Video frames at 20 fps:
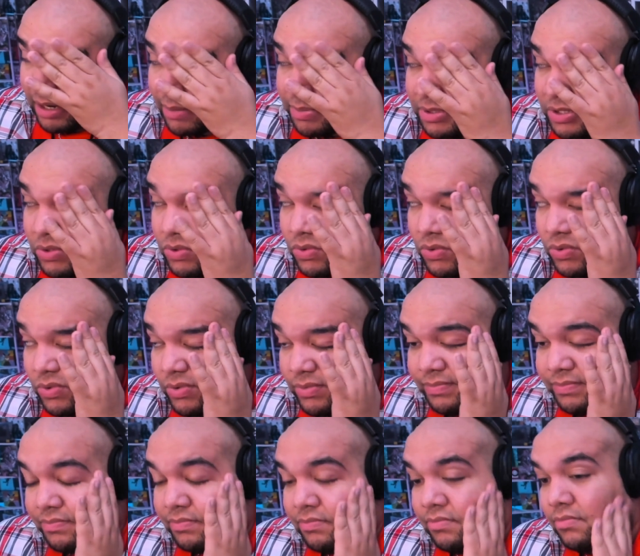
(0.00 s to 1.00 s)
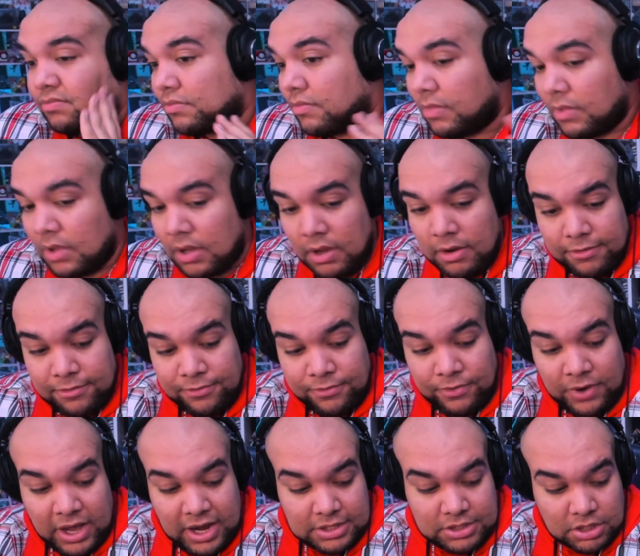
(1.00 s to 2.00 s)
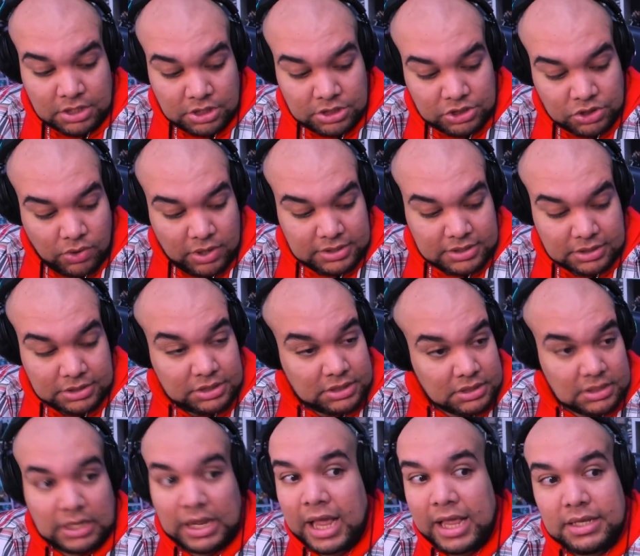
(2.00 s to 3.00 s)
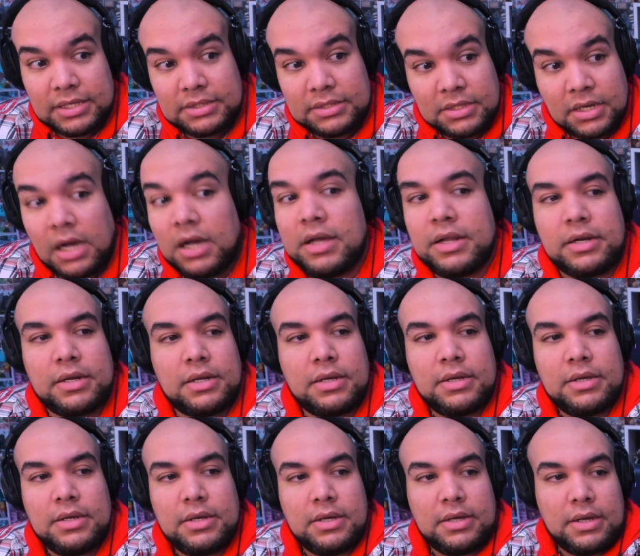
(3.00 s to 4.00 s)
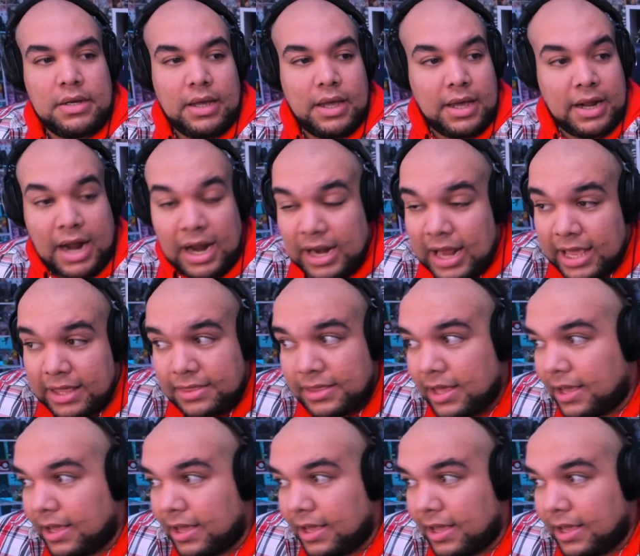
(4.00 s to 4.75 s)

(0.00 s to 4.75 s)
up to Fred, it's her choice, and she likes Gunn. I like